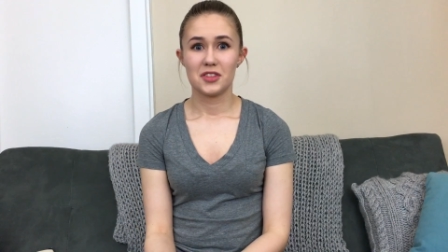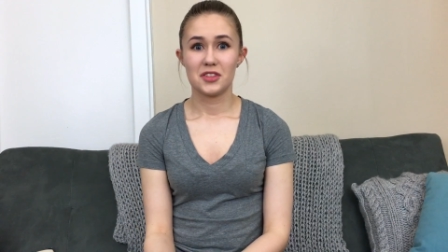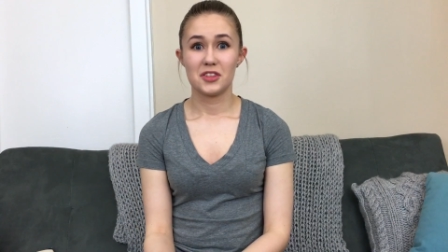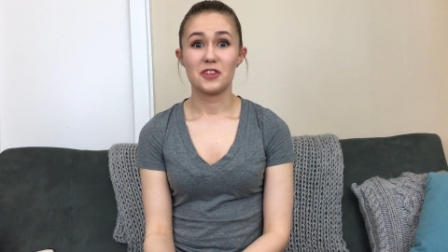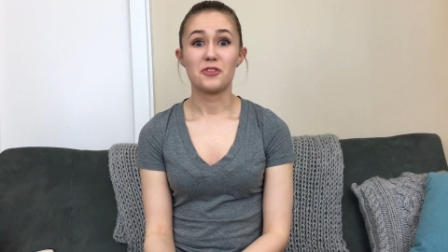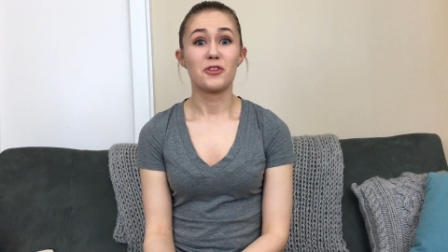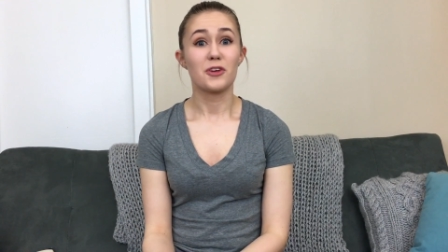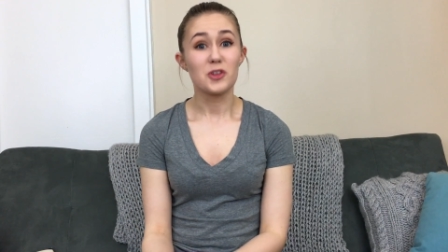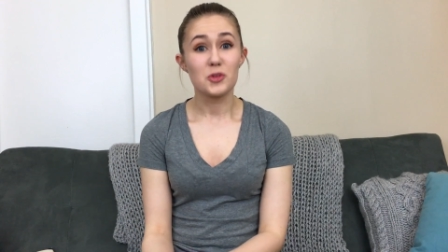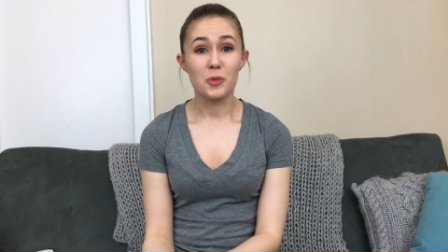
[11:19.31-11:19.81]

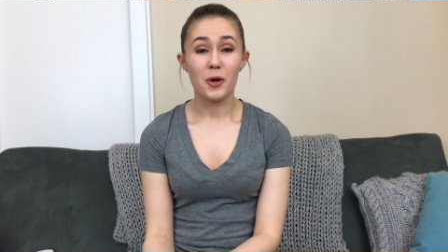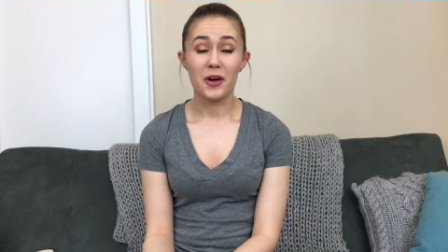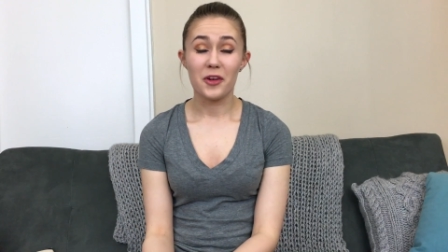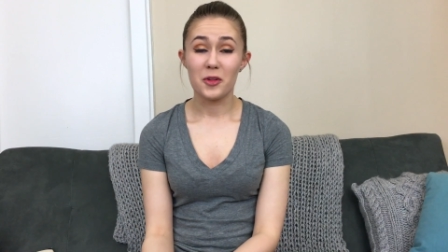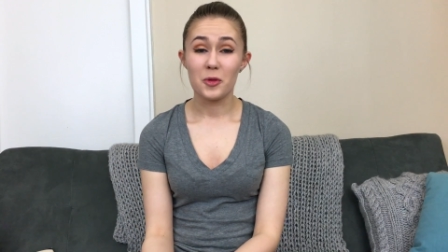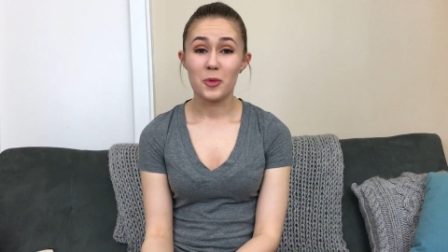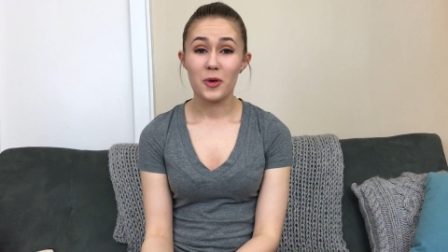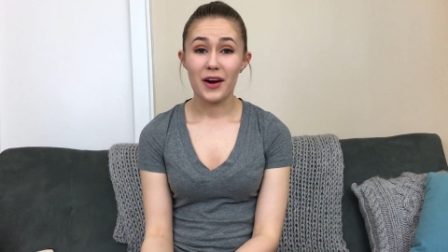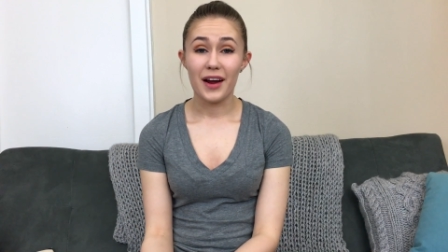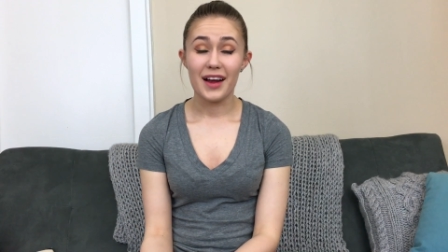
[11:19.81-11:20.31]
The first part of
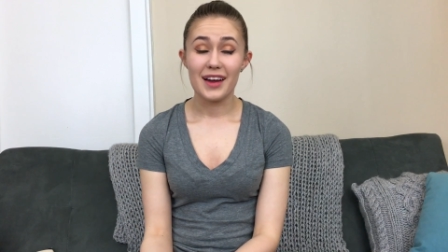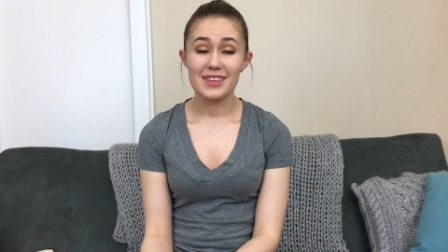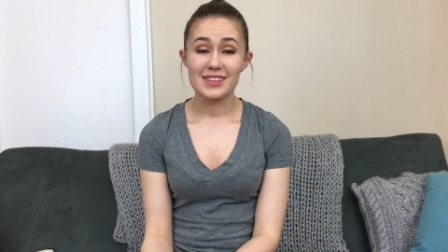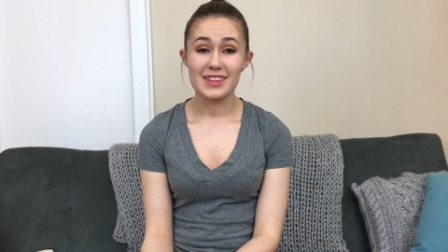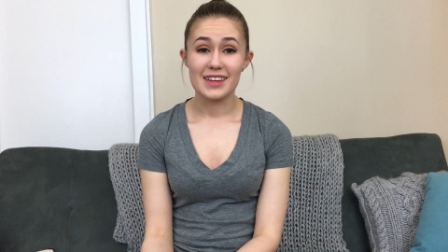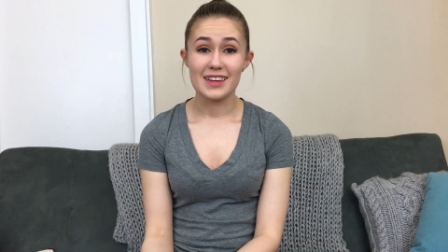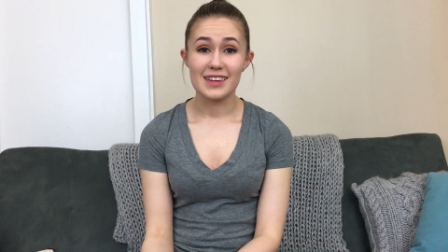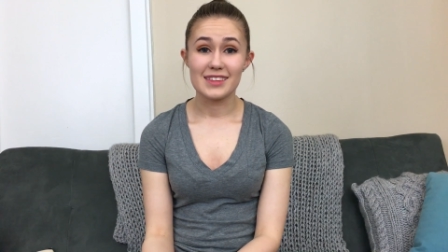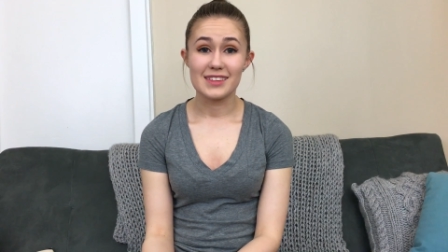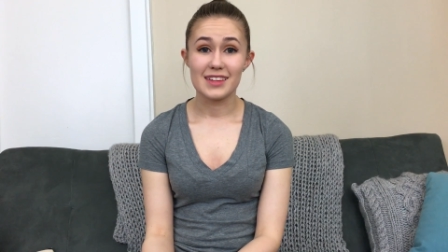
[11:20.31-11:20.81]
the prize
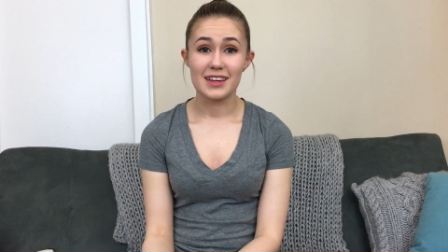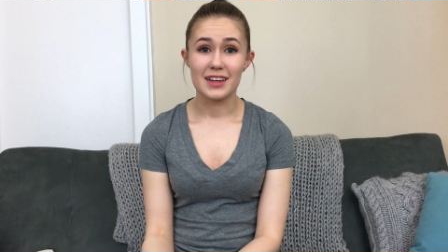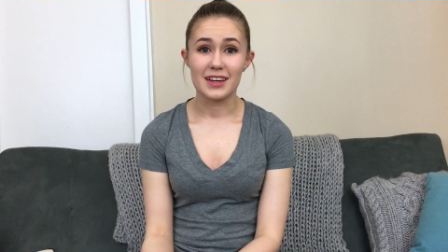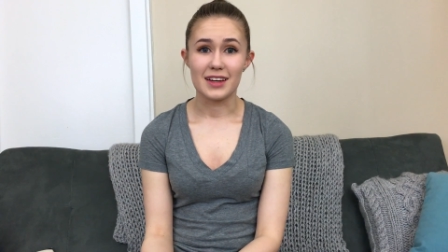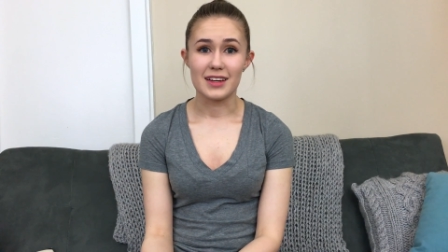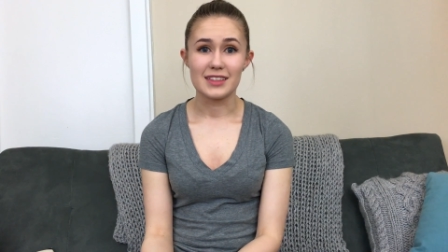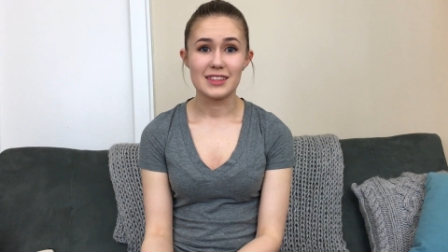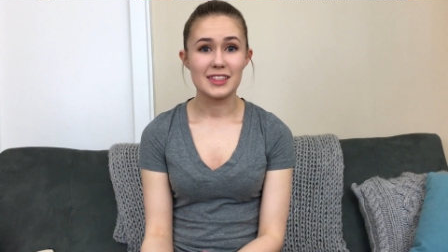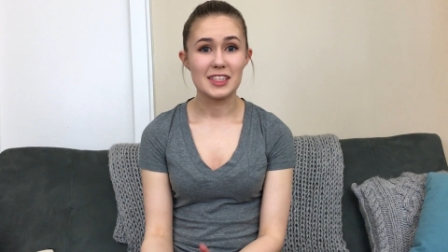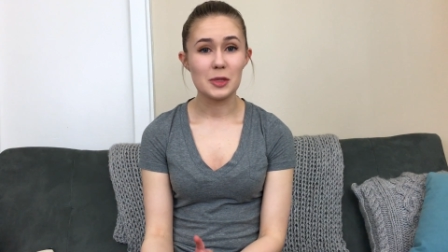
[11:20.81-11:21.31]
is
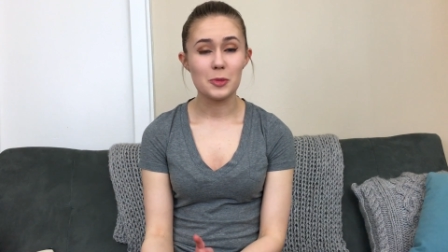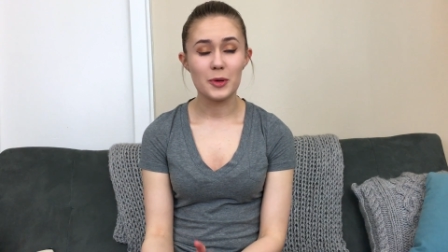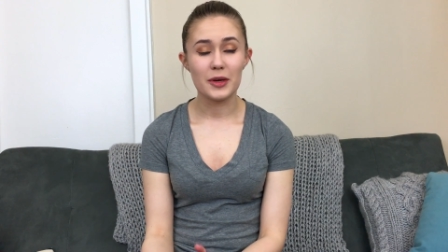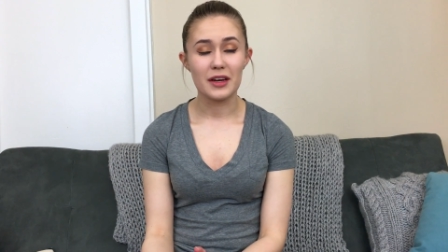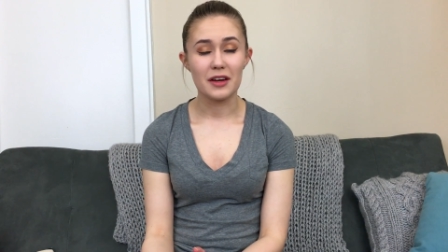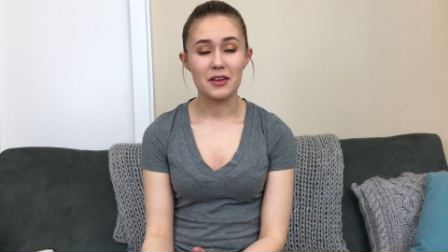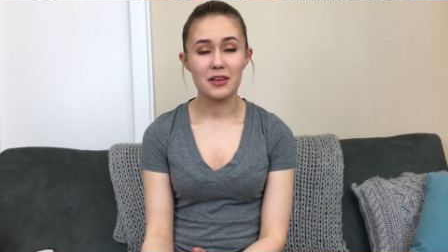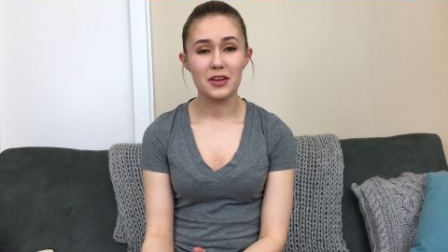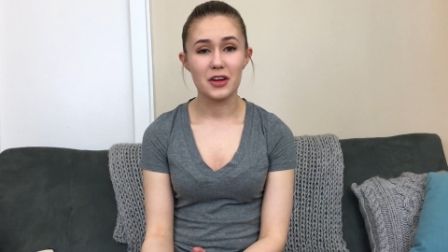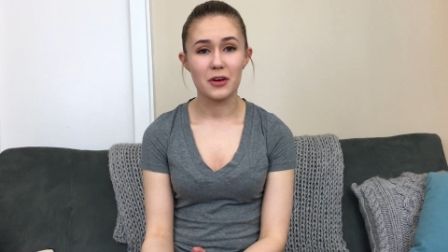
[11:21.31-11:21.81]
a
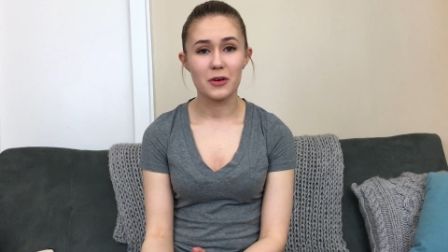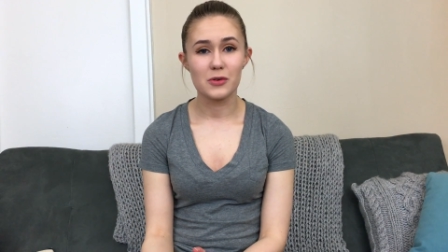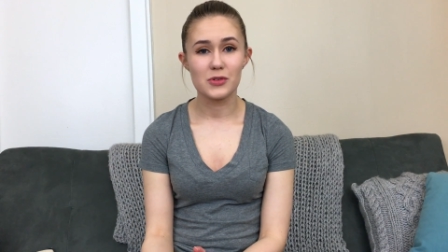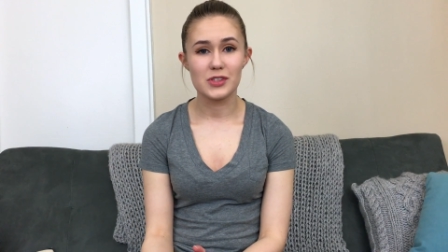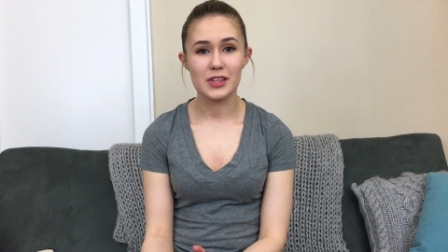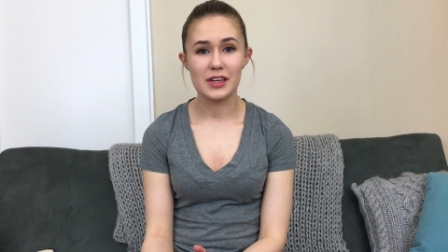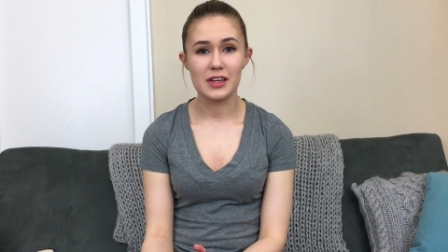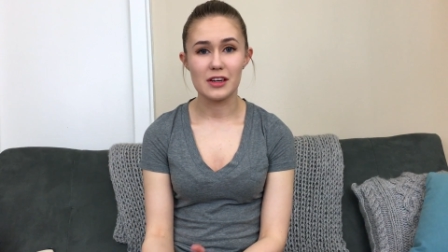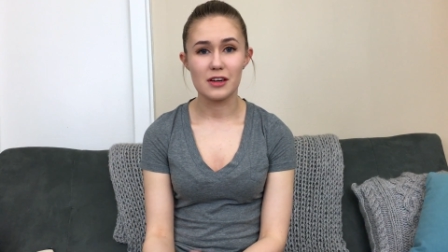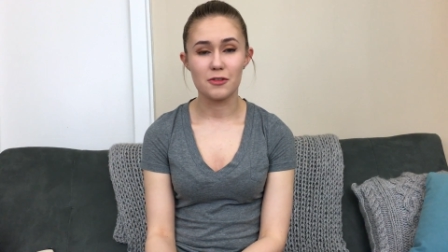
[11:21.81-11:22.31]
DPN
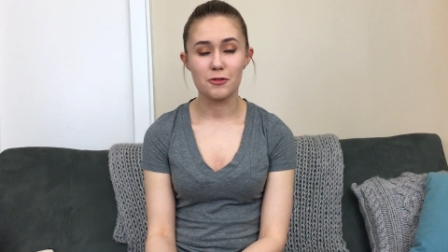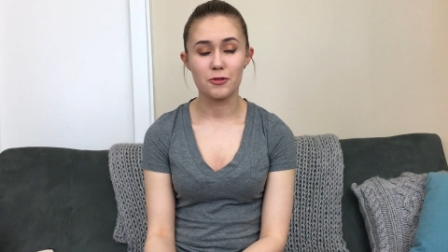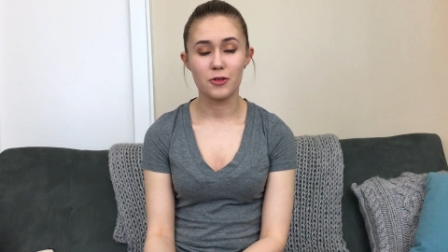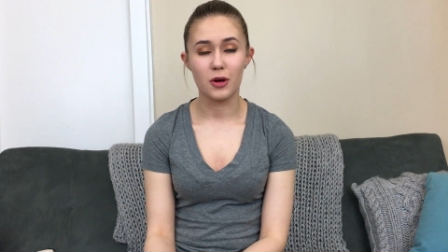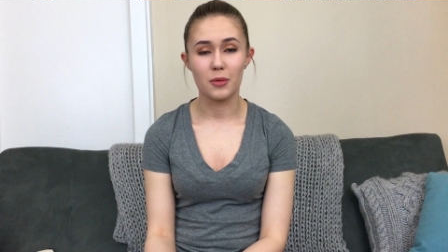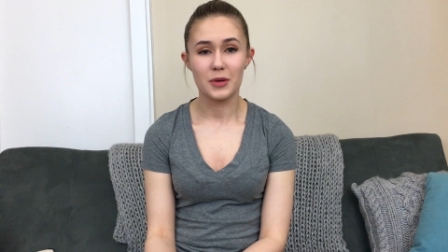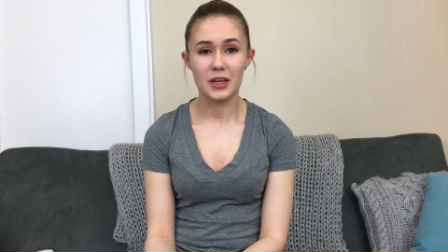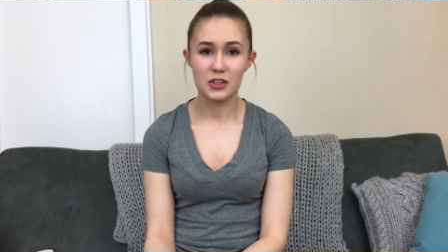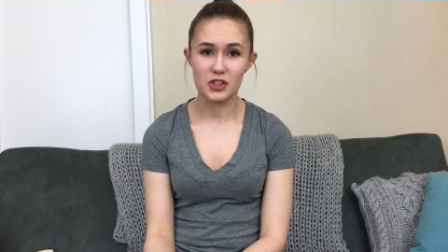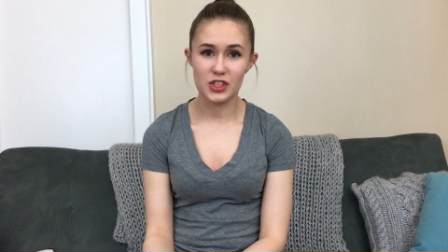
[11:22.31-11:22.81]
cozy
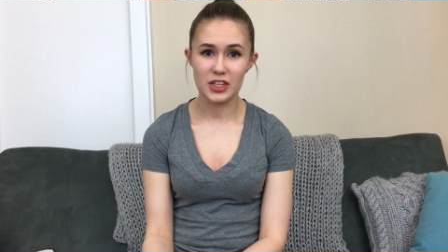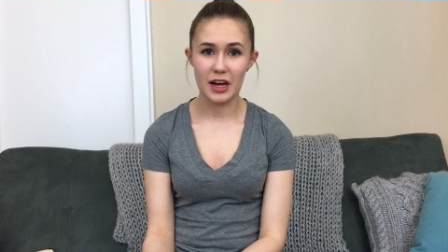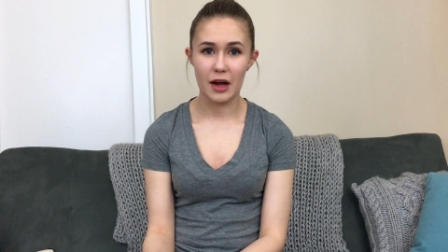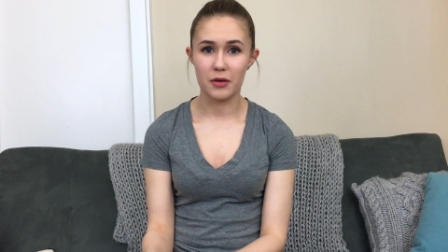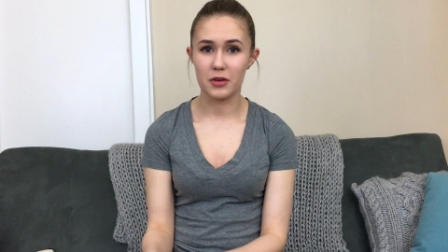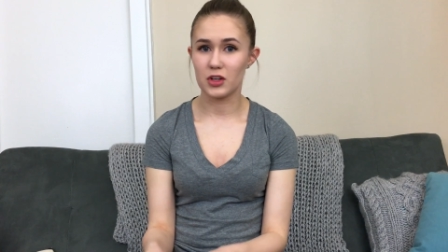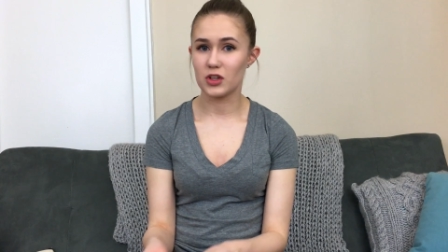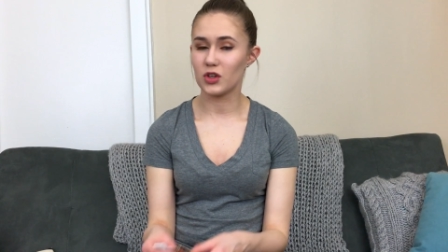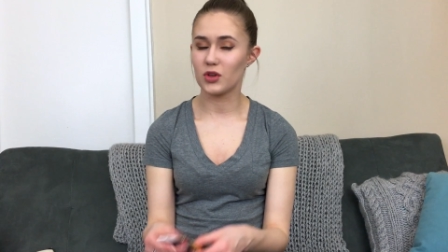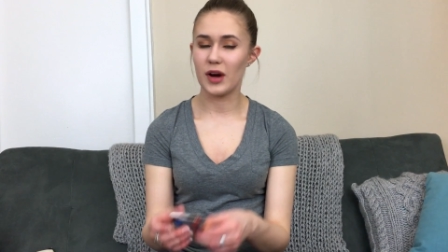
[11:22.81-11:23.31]
from Kitchen
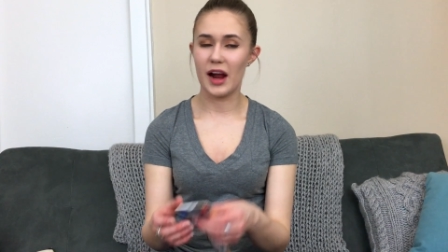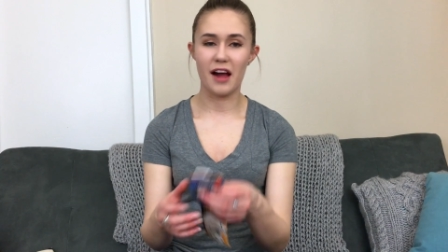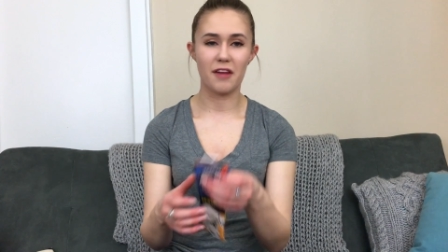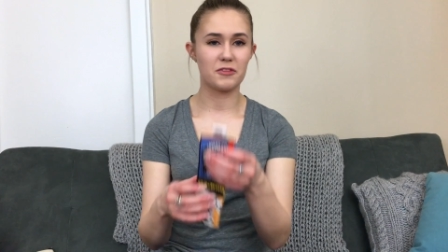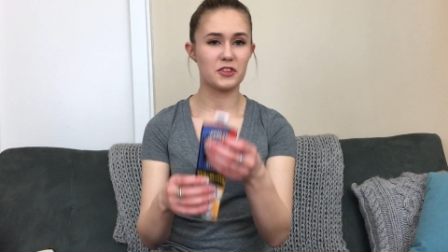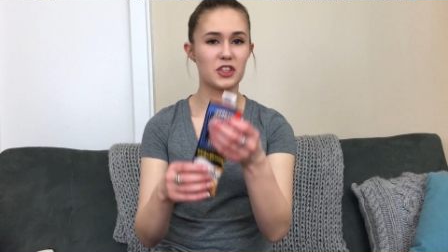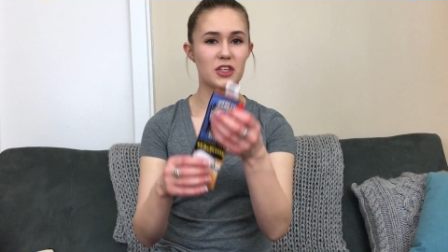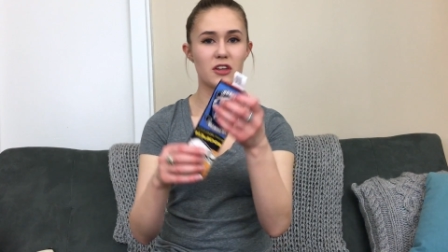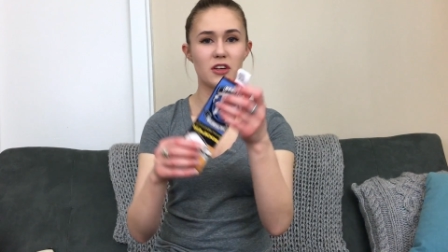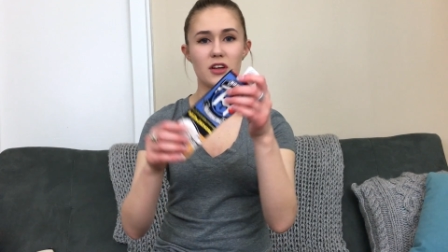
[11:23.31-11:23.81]
Counter
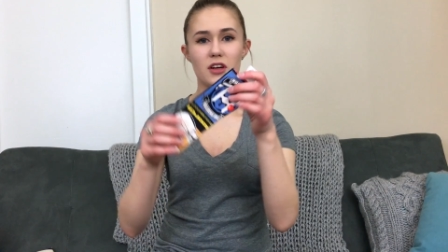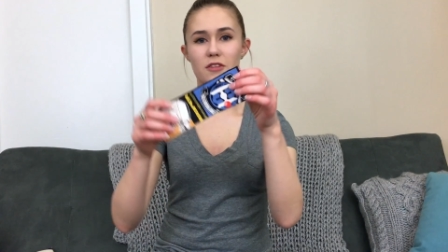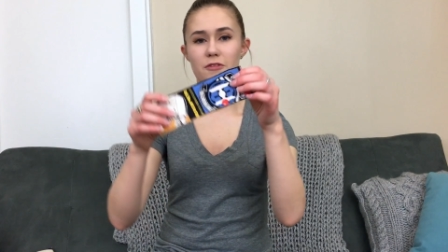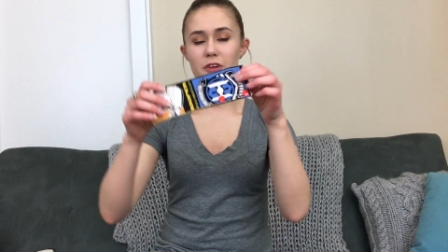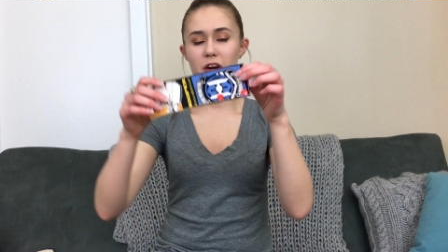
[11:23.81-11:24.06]
Crafter,